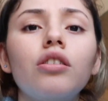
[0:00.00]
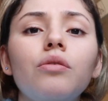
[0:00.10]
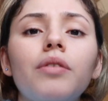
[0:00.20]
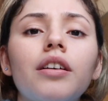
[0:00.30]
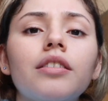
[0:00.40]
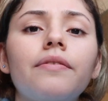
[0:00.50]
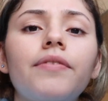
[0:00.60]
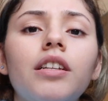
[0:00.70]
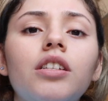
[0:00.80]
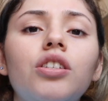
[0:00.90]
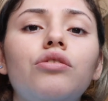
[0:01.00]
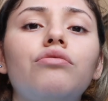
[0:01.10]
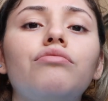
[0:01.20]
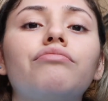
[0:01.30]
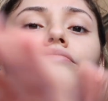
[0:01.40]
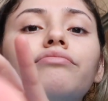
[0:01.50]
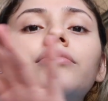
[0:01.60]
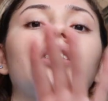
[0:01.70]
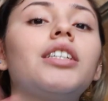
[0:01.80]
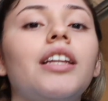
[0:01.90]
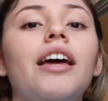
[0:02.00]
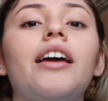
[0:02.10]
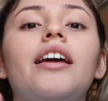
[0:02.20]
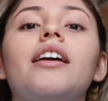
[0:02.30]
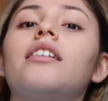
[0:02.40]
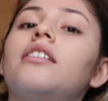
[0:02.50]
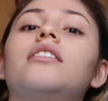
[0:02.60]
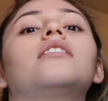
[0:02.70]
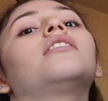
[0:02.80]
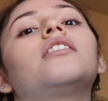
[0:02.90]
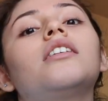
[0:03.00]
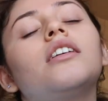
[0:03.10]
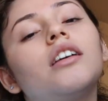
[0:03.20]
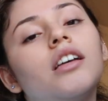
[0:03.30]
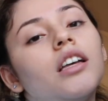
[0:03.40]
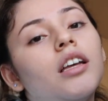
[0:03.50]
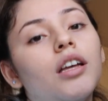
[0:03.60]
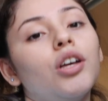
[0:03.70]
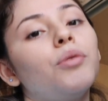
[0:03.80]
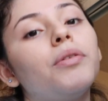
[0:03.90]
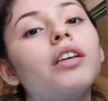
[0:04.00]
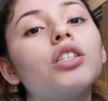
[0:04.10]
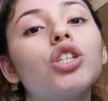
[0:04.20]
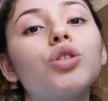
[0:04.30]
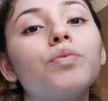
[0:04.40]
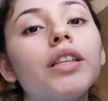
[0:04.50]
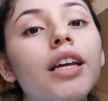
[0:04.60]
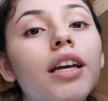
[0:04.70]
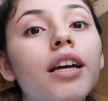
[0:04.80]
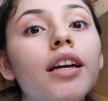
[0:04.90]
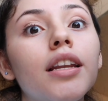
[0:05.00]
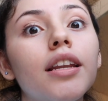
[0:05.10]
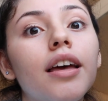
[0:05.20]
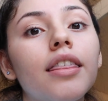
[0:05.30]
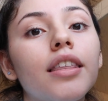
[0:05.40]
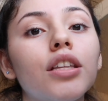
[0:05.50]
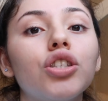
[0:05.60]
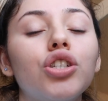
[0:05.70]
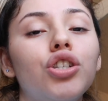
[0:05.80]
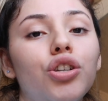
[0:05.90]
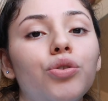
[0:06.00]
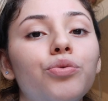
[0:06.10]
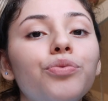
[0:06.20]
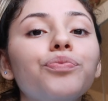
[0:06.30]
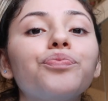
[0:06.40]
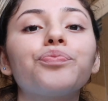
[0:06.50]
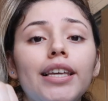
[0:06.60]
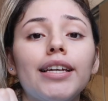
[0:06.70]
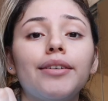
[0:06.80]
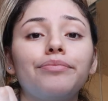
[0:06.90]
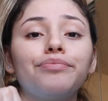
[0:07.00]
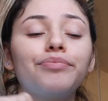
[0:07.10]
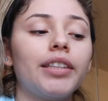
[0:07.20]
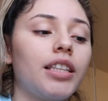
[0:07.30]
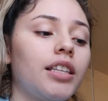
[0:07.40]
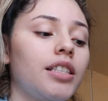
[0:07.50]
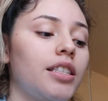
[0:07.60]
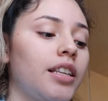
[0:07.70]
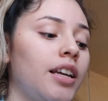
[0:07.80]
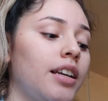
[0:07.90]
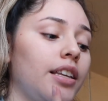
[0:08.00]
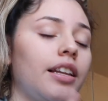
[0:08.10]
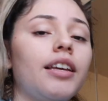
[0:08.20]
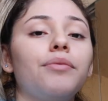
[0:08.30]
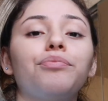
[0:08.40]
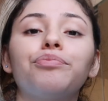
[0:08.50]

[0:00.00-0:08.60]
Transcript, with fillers: don't know what else I'm finna do today because there's really nothing to do. Yeah, let's get it.